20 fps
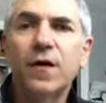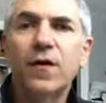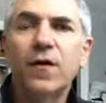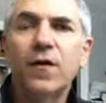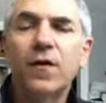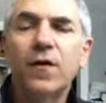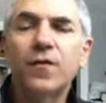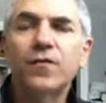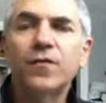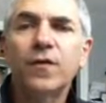
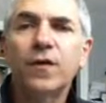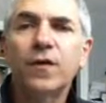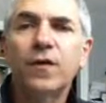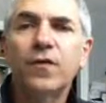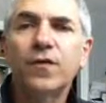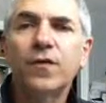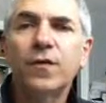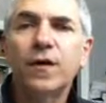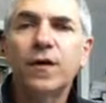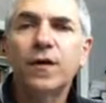
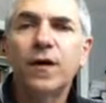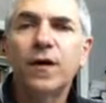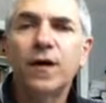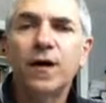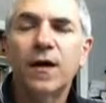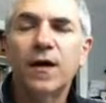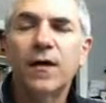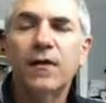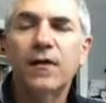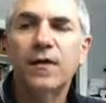also
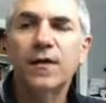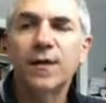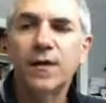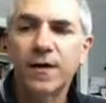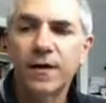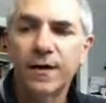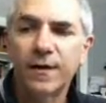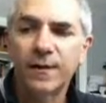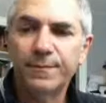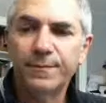
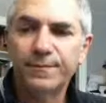we